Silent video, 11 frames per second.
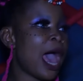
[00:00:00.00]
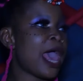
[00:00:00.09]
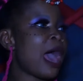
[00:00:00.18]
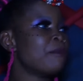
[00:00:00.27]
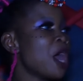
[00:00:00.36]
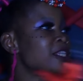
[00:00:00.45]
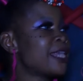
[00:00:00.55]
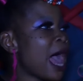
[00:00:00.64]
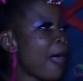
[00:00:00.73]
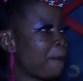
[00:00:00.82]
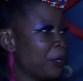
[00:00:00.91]
I am not
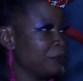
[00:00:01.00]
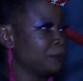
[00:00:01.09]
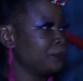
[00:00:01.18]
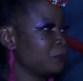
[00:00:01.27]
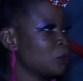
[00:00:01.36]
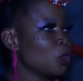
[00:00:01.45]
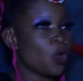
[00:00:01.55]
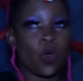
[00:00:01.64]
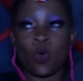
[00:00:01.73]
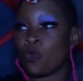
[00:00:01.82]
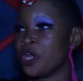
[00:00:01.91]
happy
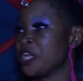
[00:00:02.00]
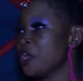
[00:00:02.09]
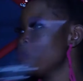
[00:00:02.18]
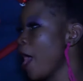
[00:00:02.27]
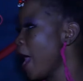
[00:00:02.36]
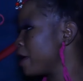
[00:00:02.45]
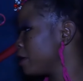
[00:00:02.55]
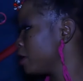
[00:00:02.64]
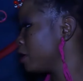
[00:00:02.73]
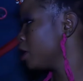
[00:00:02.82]
with the way